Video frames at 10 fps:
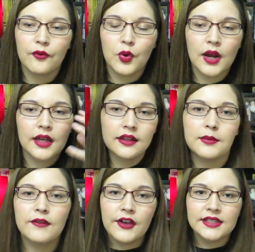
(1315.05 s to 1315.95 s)
when I
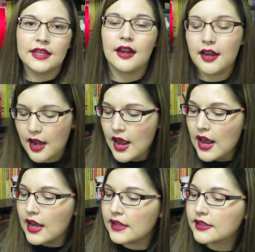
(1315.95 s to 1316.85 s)
clean my face at night
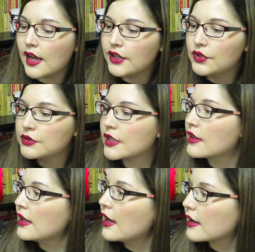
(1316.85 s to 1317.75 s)
is I use
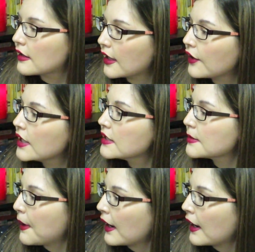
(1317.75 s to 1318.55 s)
the Clarins